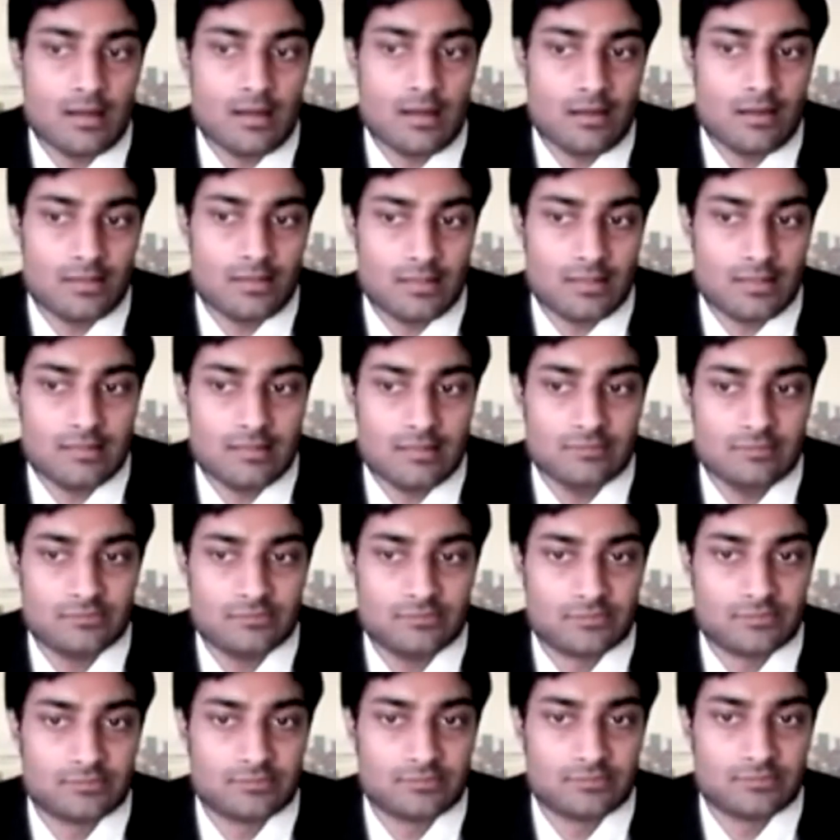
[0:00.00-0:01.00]

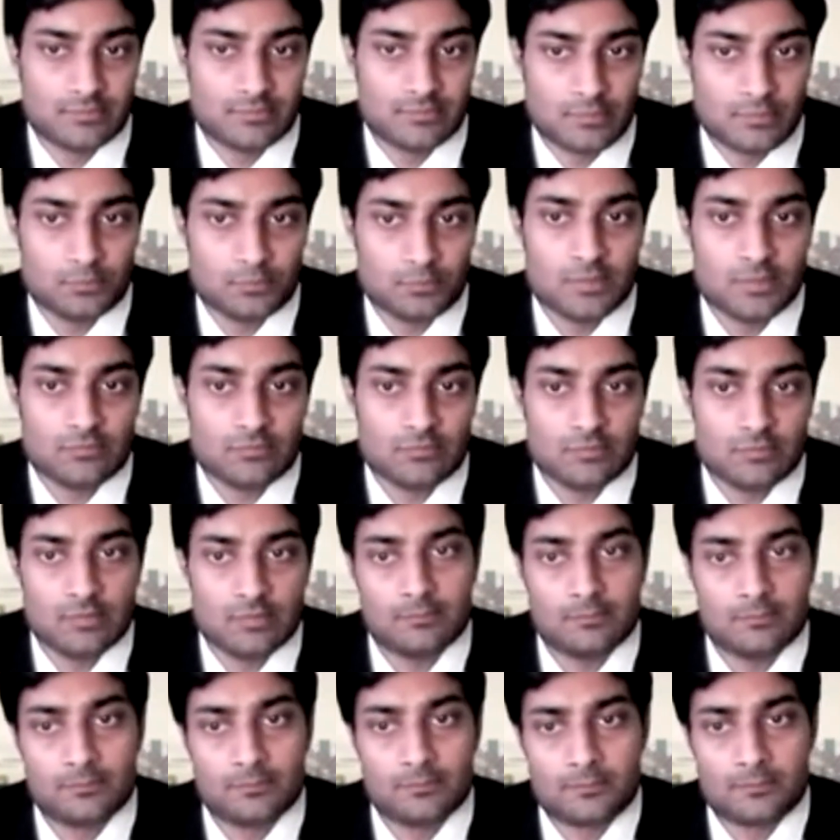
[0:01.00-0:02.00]
is a bit of a
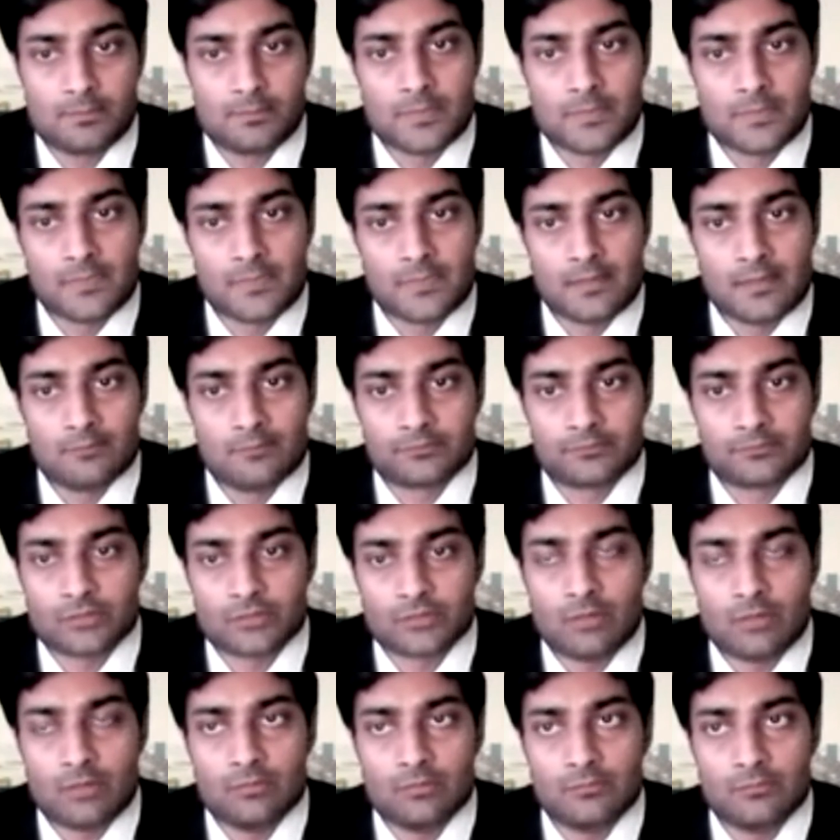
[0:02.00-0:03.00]

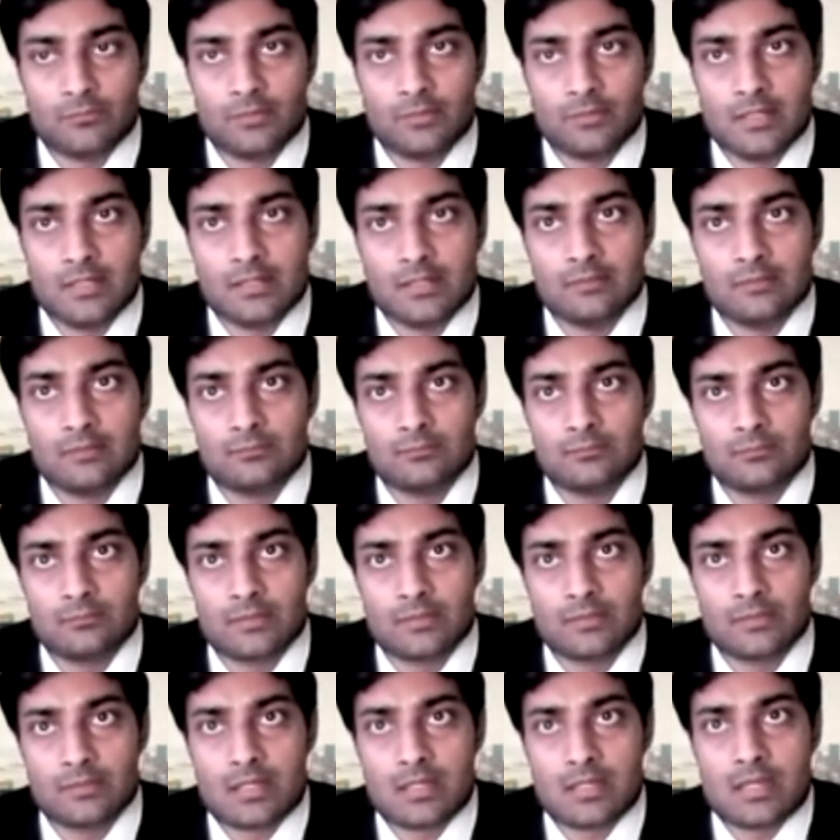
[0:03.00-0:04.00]
problem, and
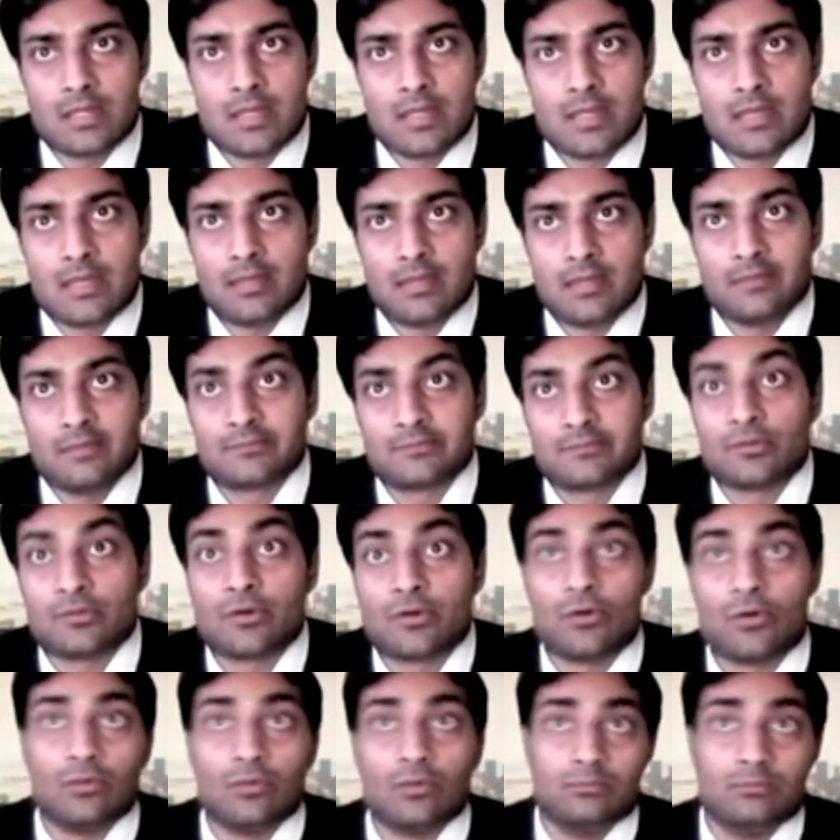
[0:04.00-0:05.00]
it's not
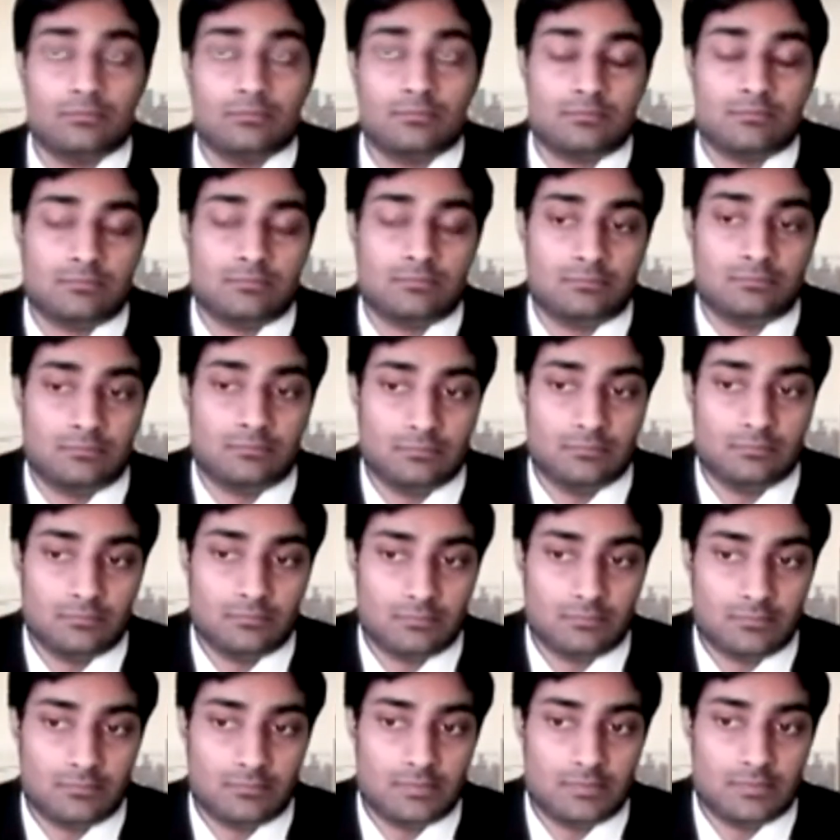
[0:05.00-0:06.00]
all
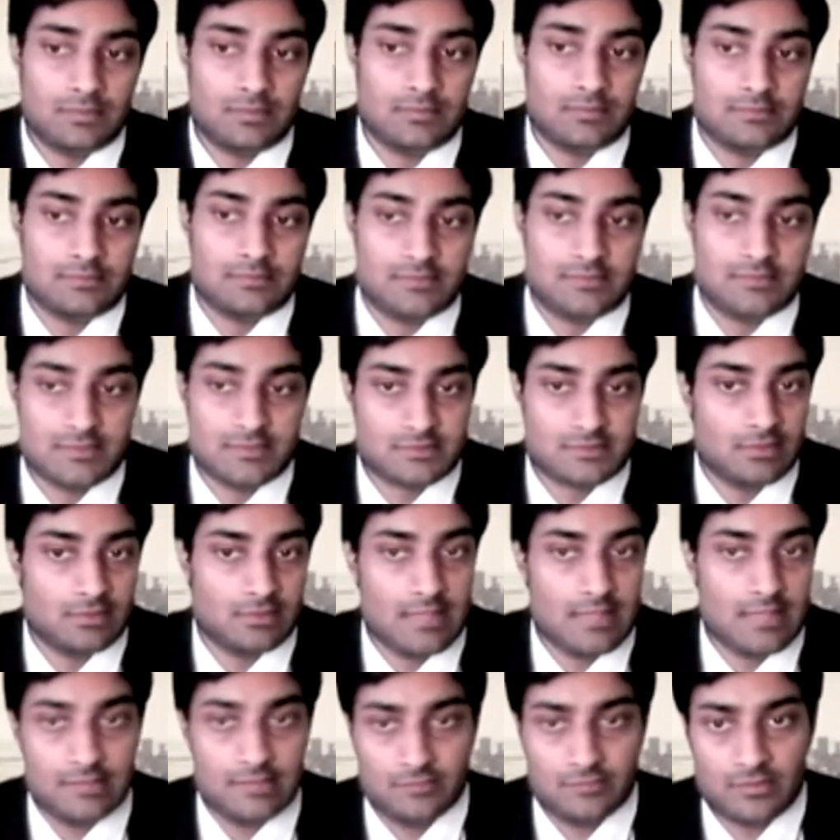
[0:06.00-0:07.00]

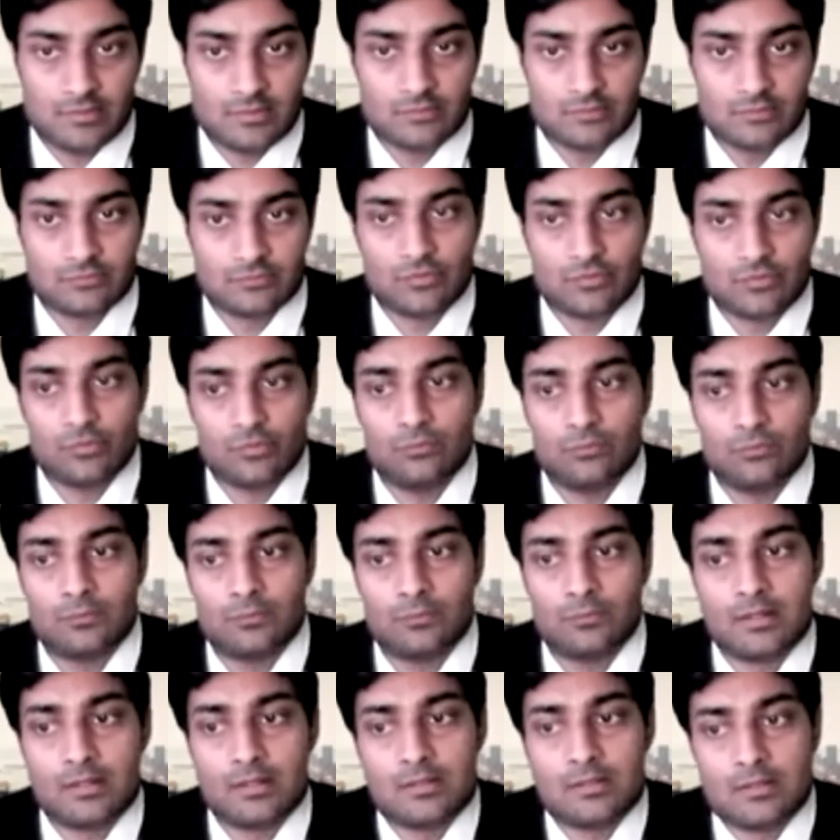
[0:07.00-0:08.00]
digitalized. So
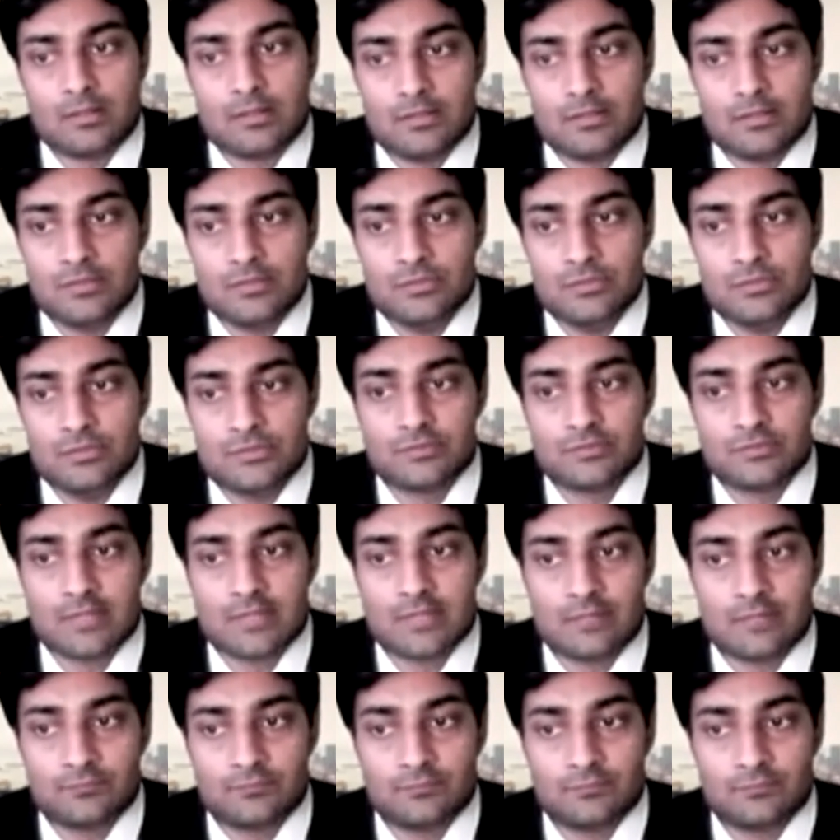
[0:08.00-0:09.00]
you just
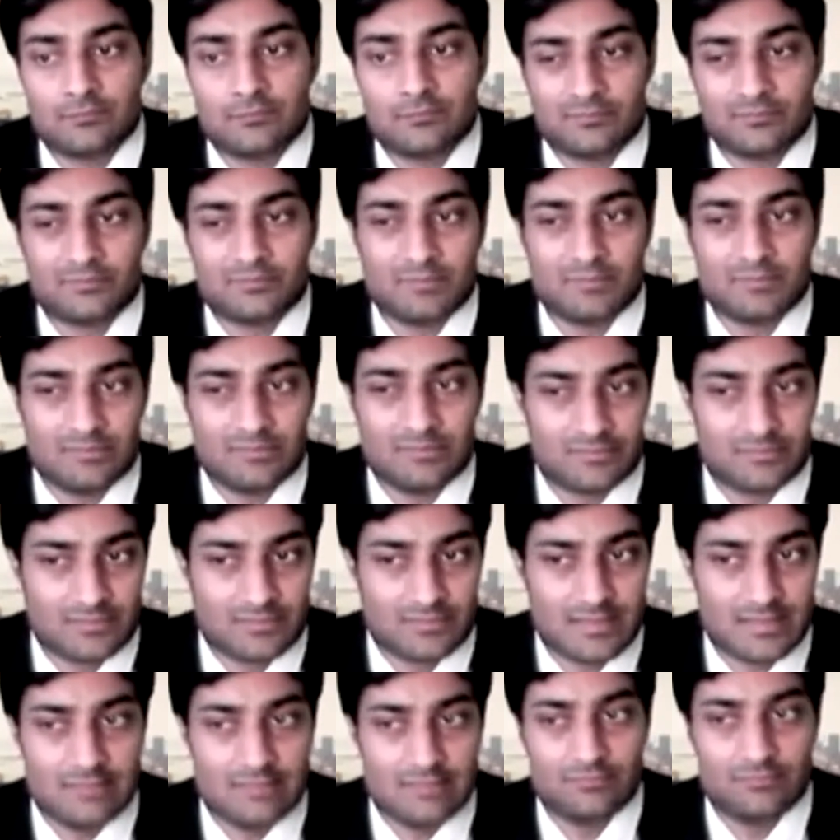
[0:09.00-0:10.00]
have this
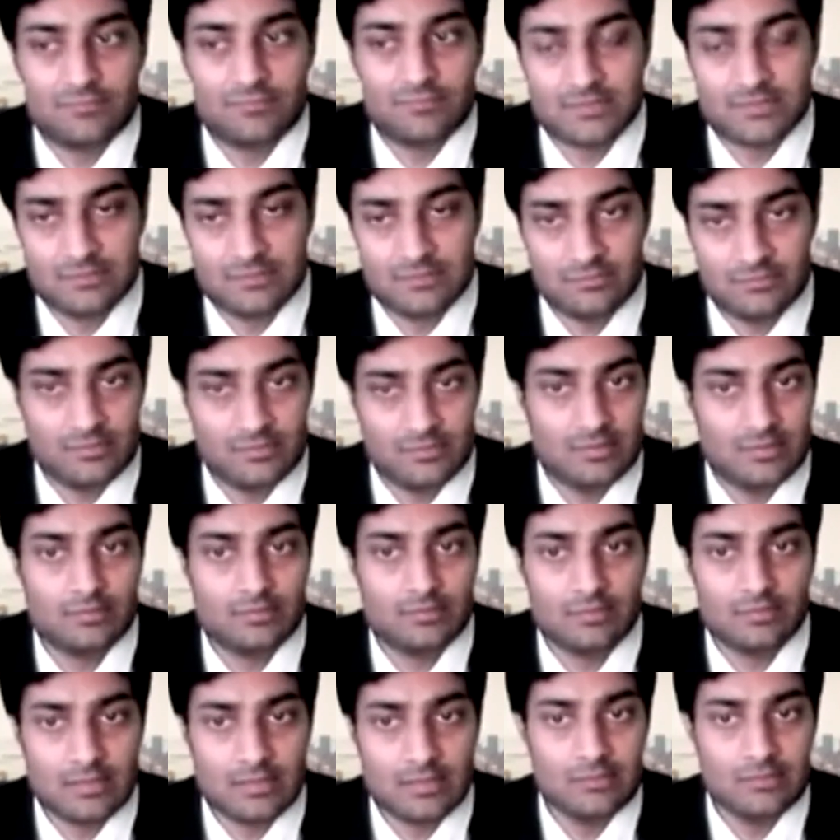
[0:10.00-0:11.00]
inefficiency
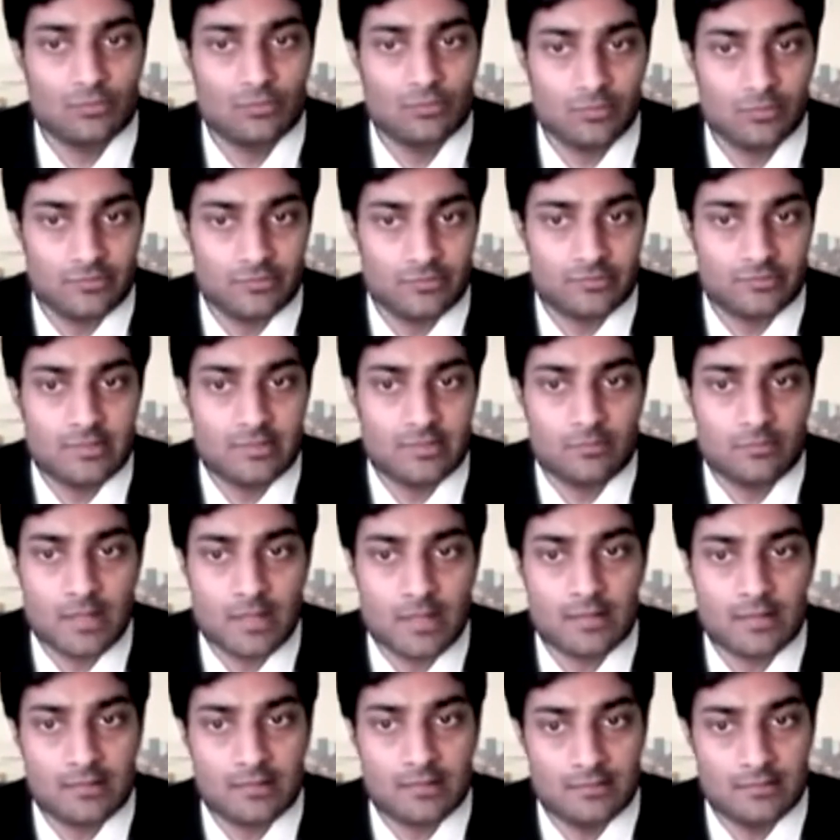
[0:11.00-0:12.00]
in the real estate
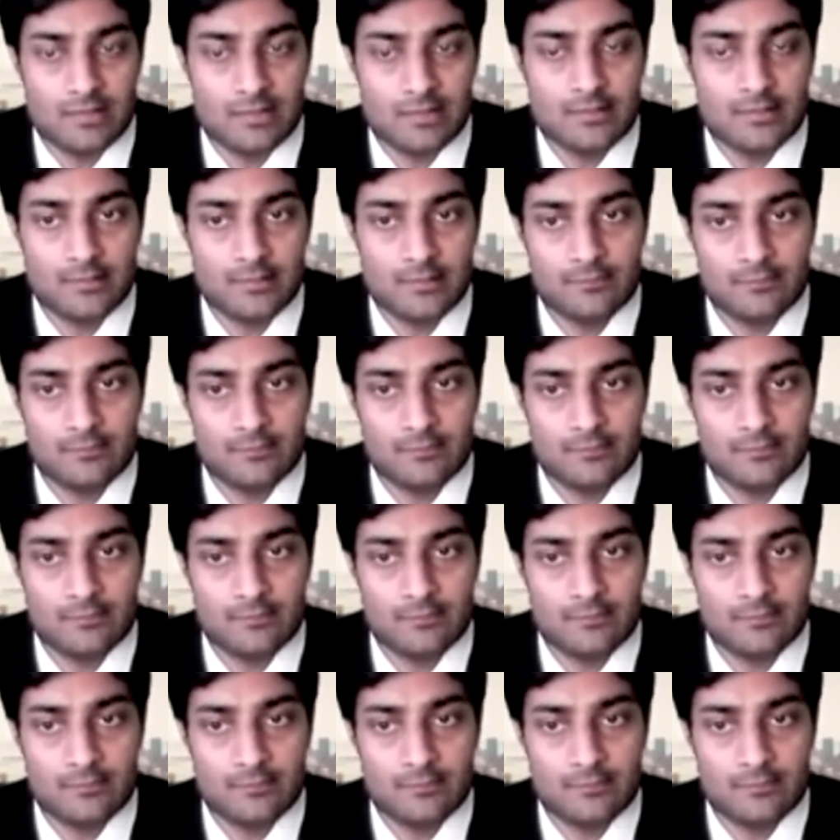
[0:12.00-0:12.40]
market in India,